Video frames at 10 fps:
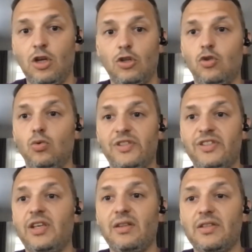You
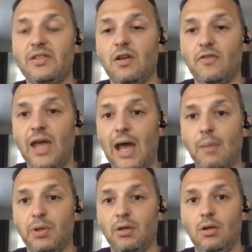see this stuff
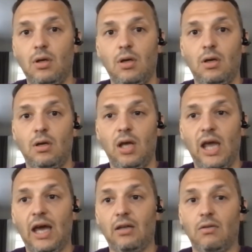happen
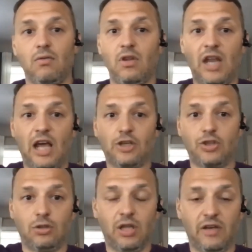at the
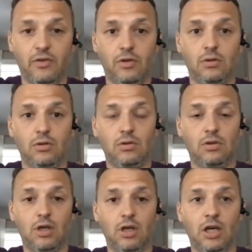national level,
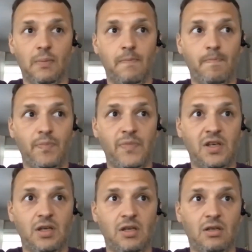
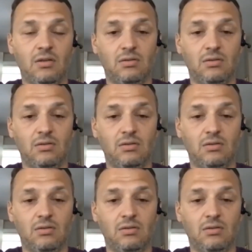you